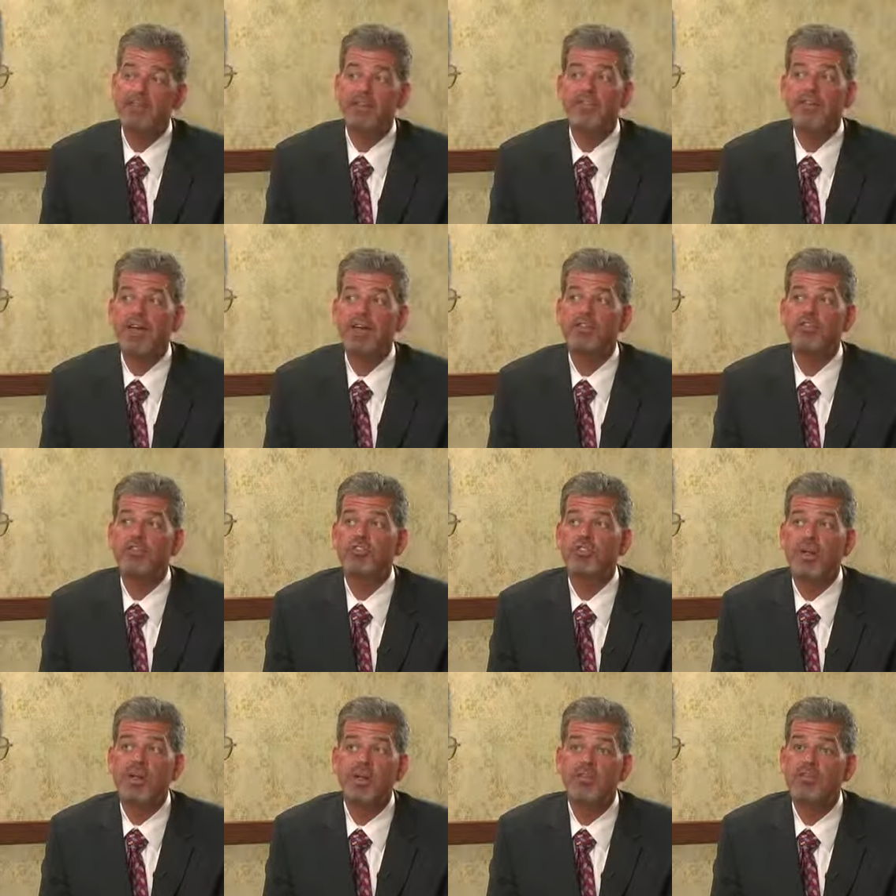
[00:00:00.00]
the fact that
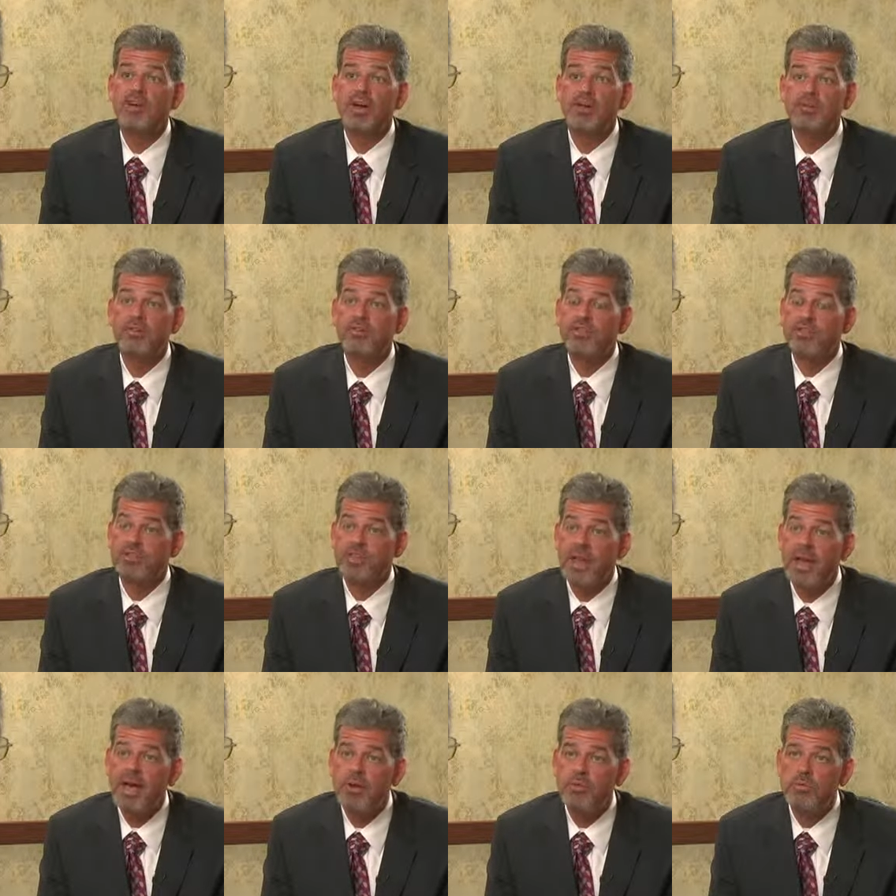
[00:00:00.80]
your antivirus is
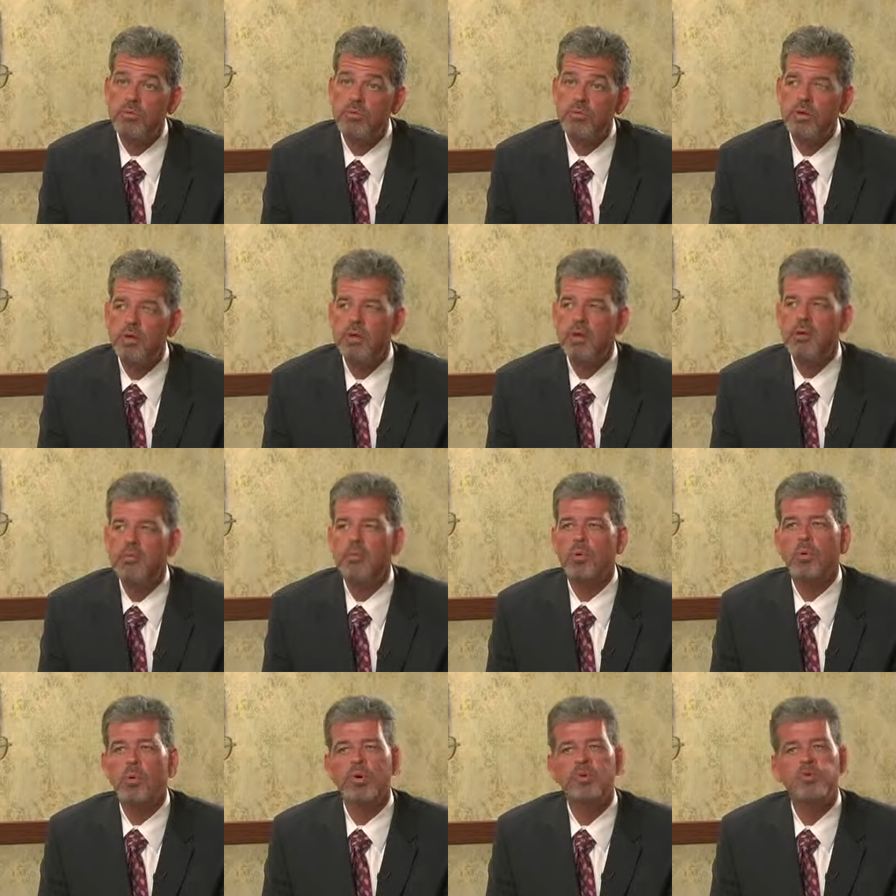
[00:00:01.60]
down,
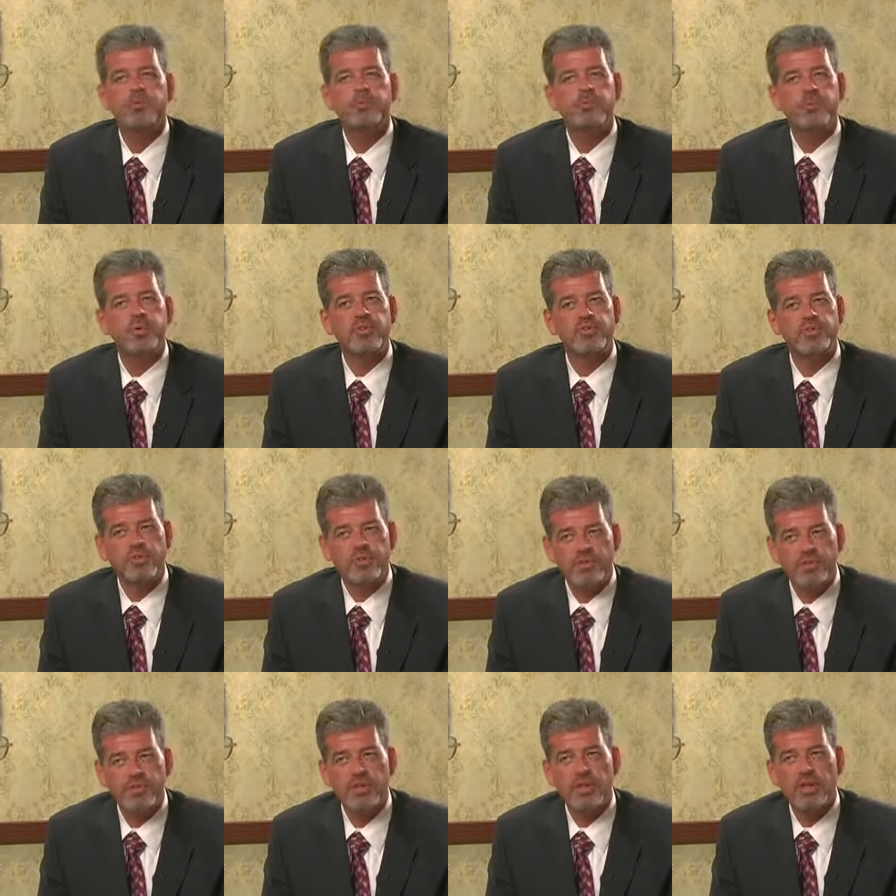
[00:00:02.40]
but what
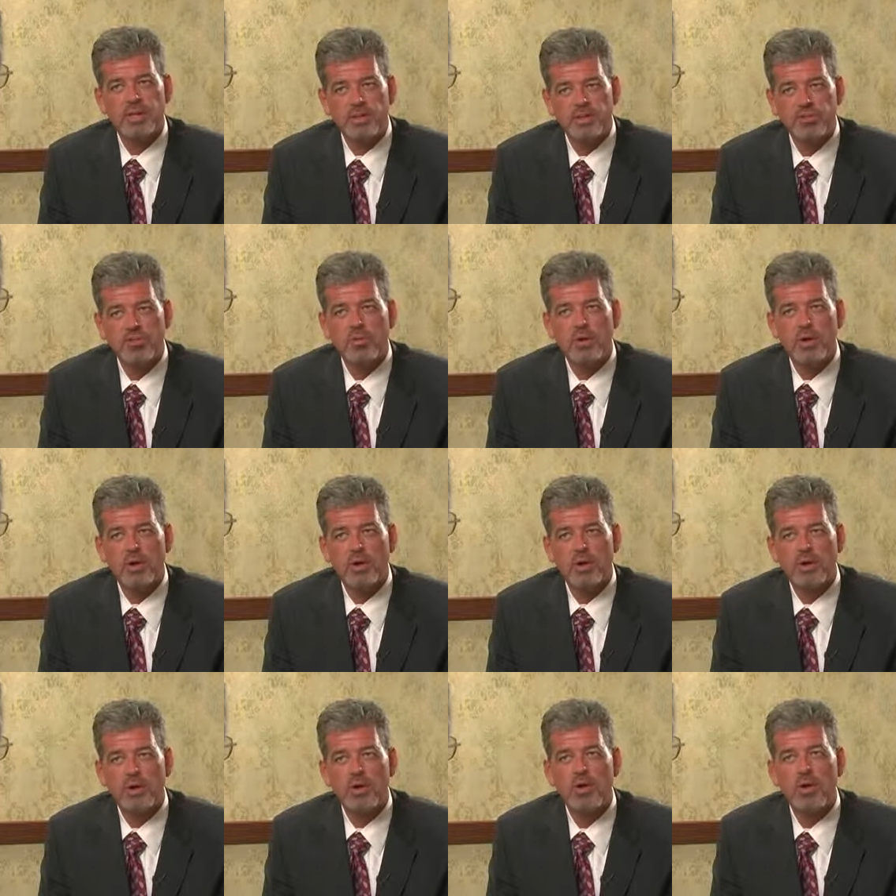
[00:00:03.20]
specifically is
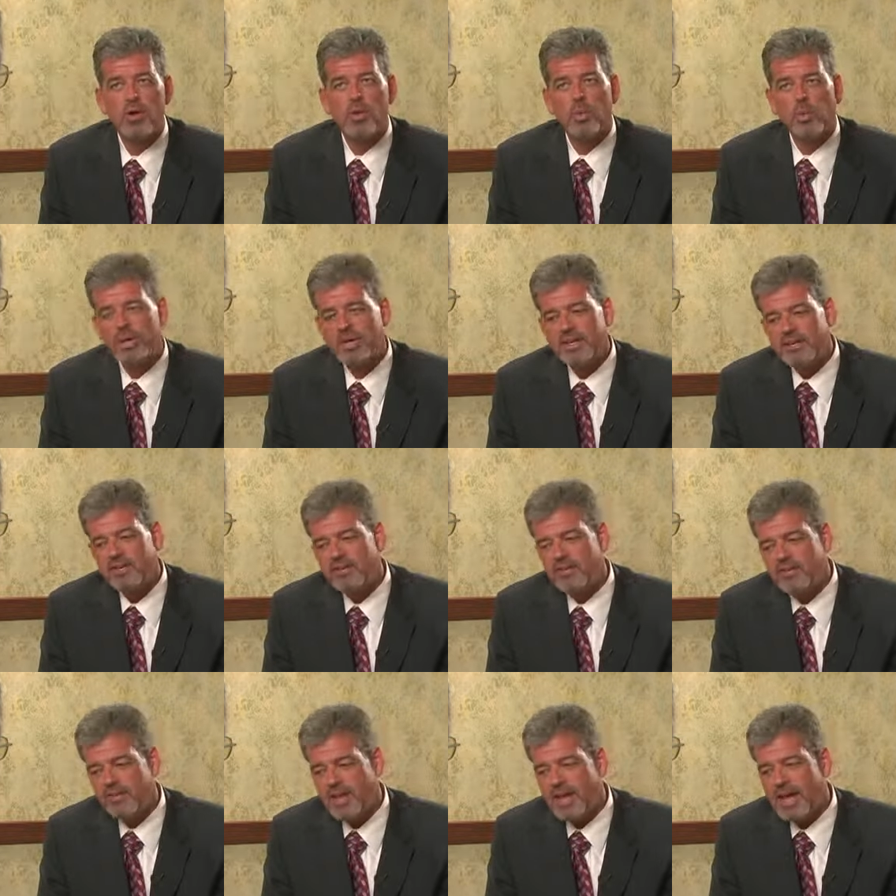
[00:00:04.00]
wrong. What
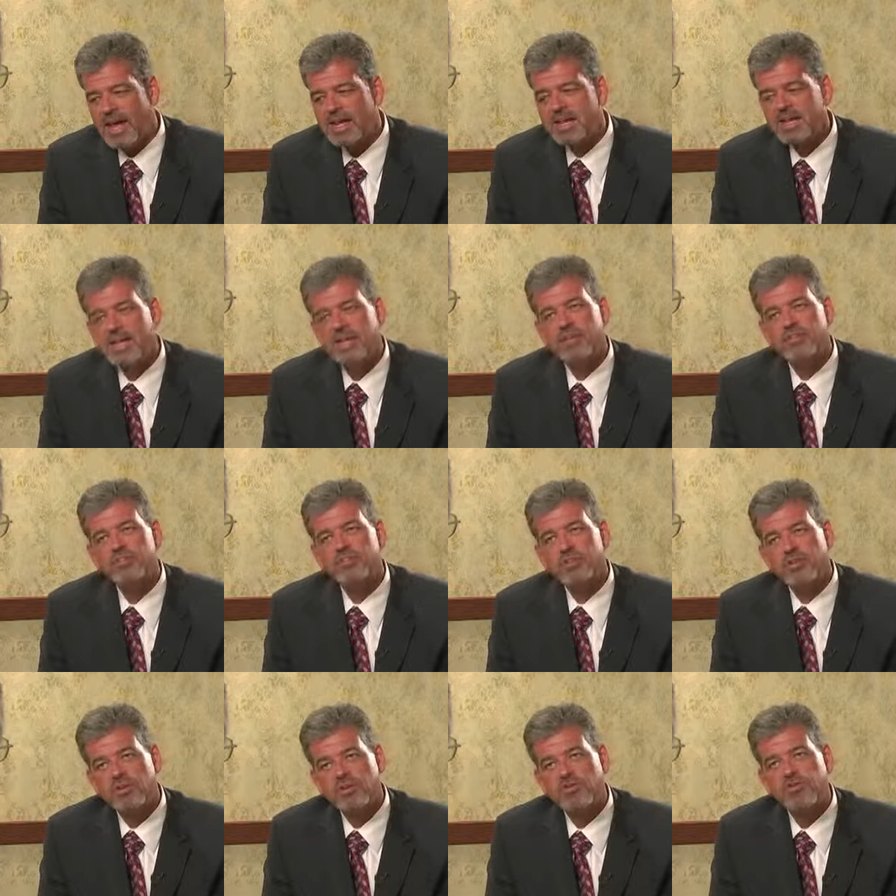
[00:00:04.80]
exactly is
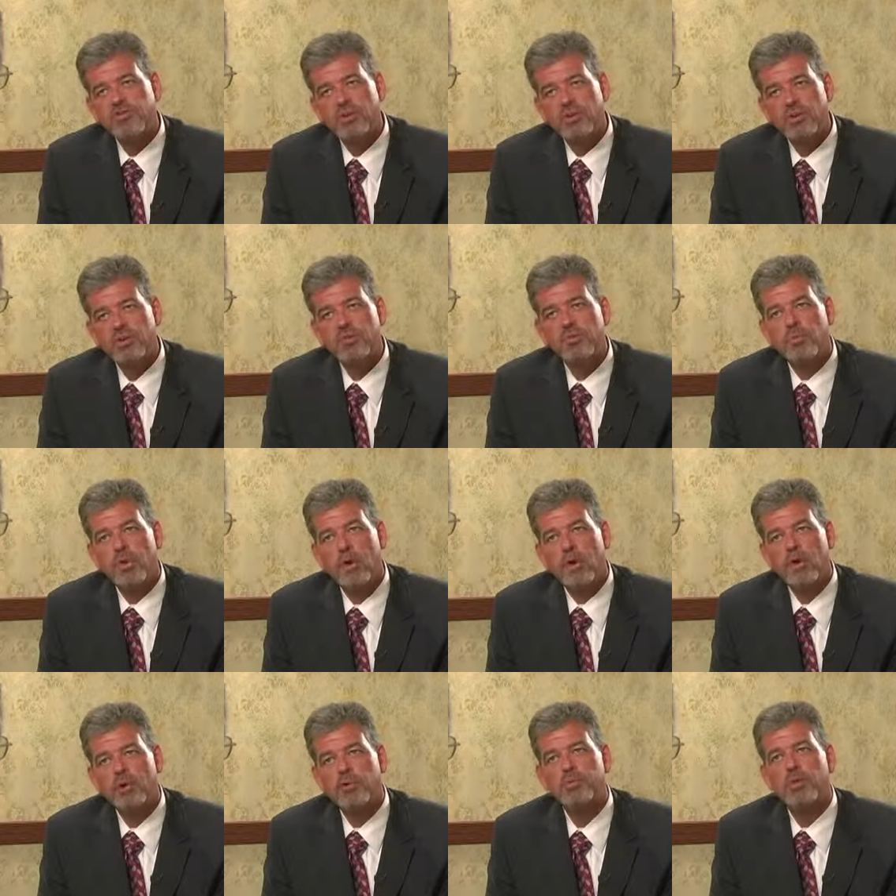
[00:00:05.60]
configured
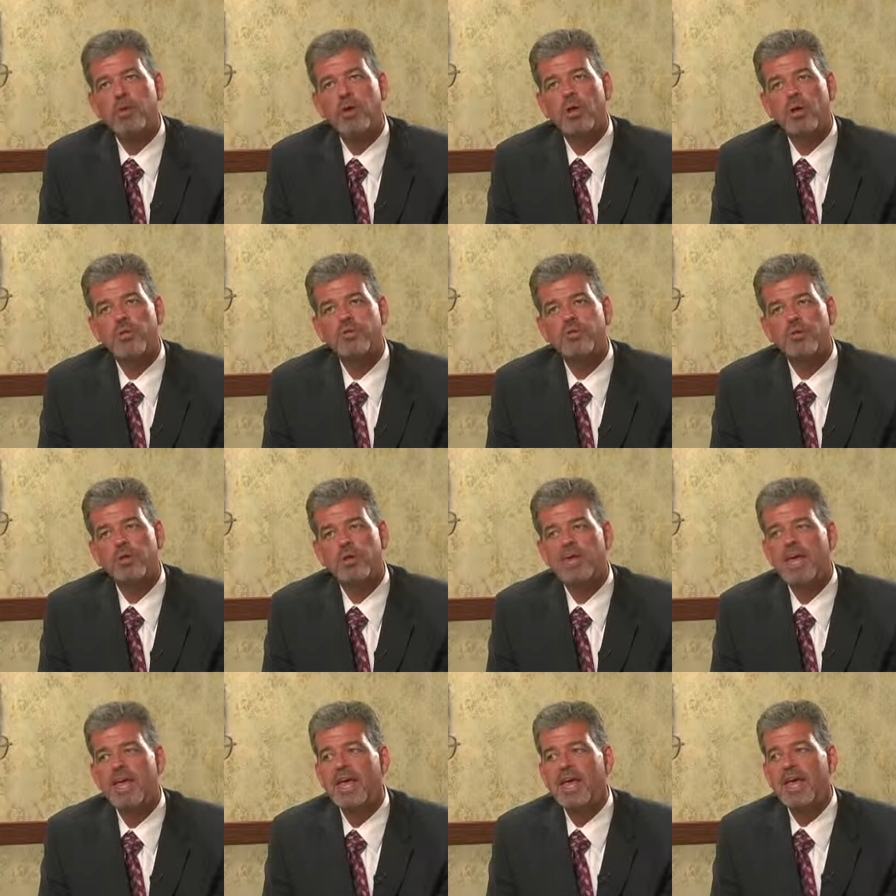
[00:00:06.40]
wrong or been
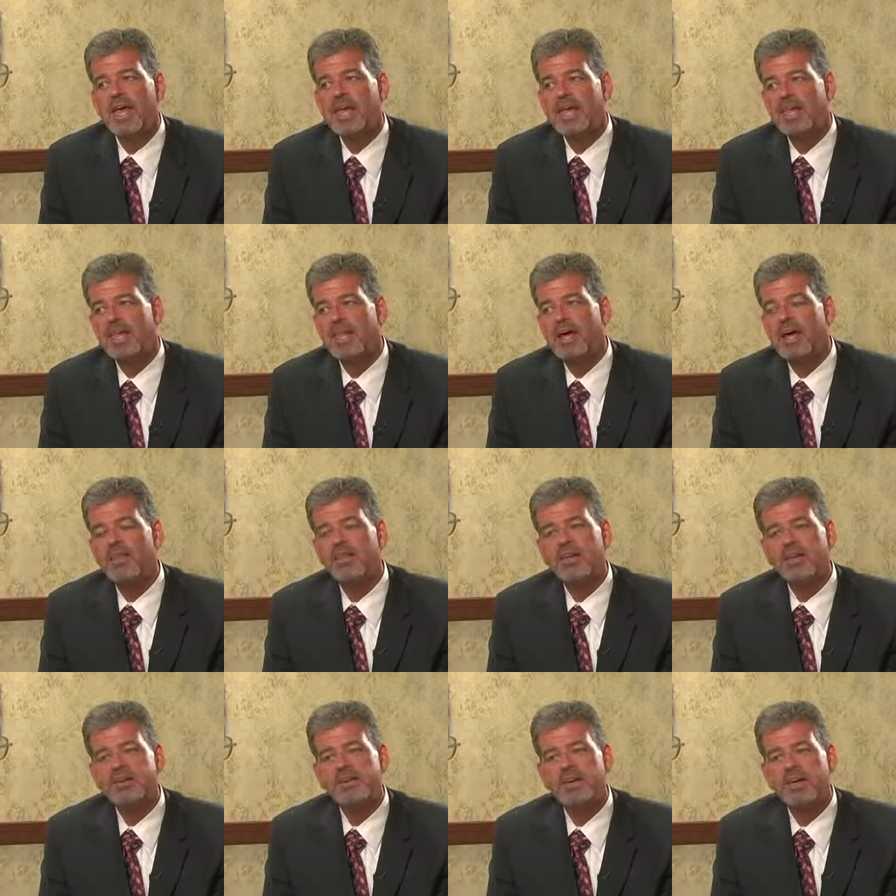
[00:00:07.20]
altered, and allow
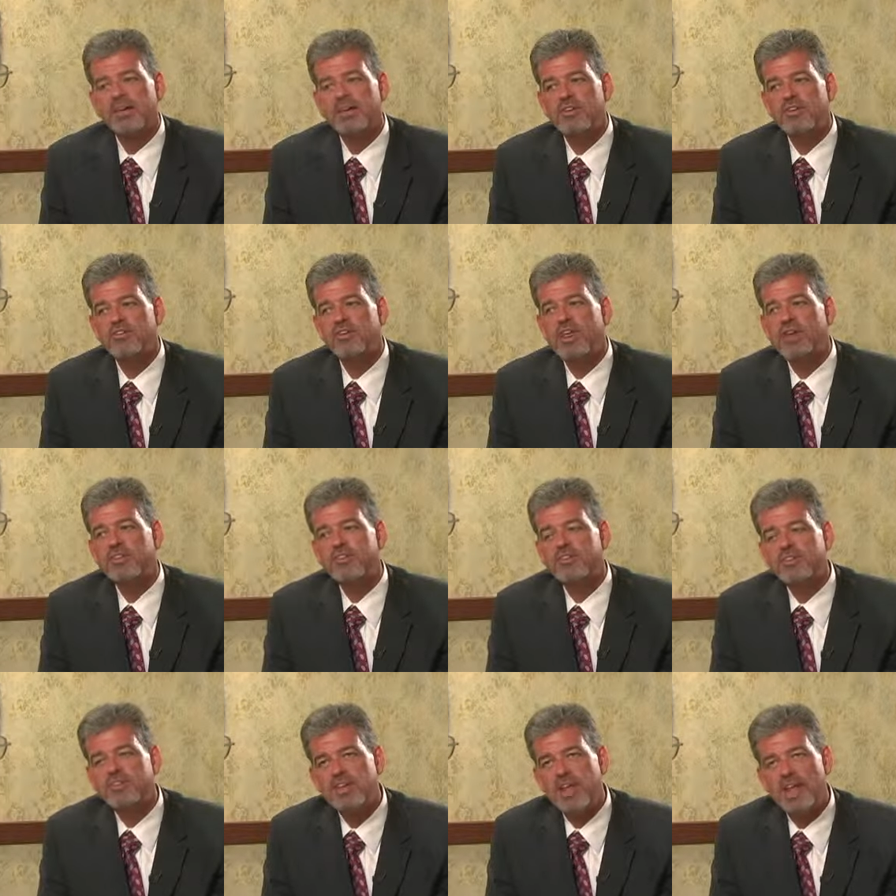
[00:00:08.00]
that technician to have
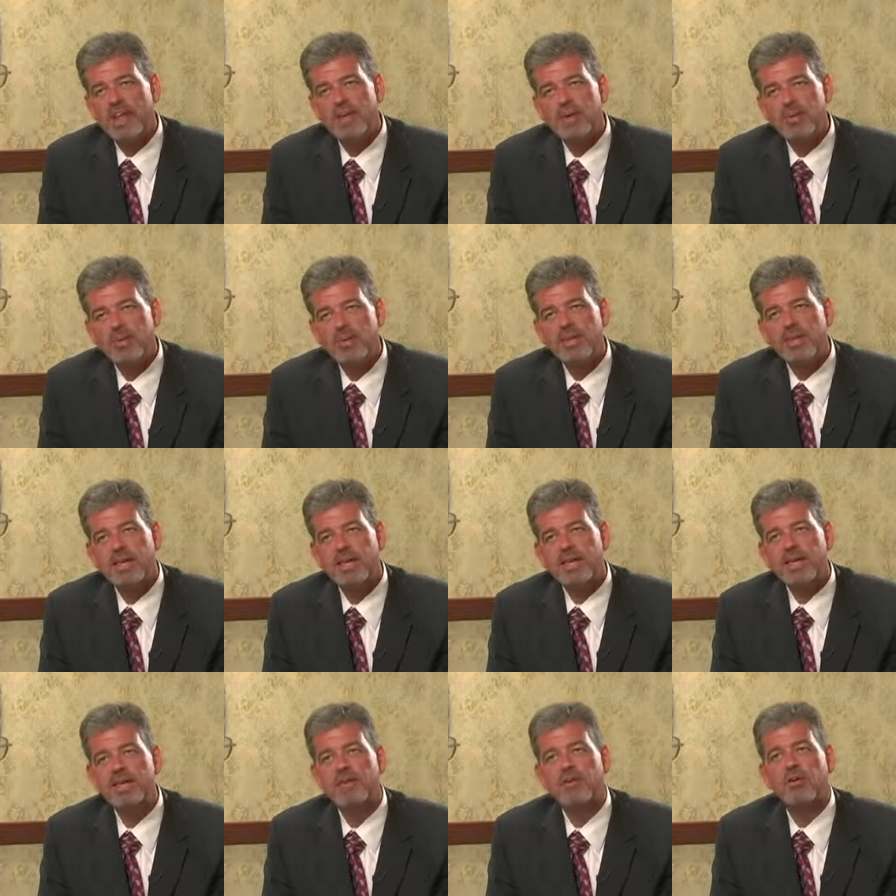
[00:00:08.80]
exactly what they
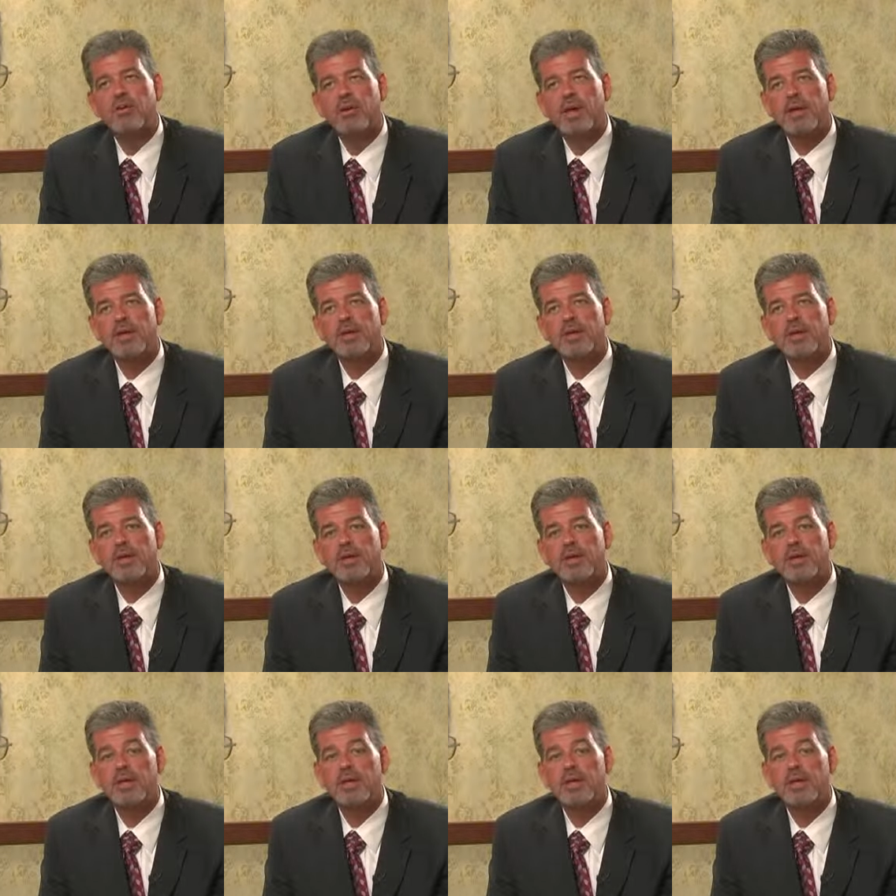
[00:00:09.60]
need to correct it.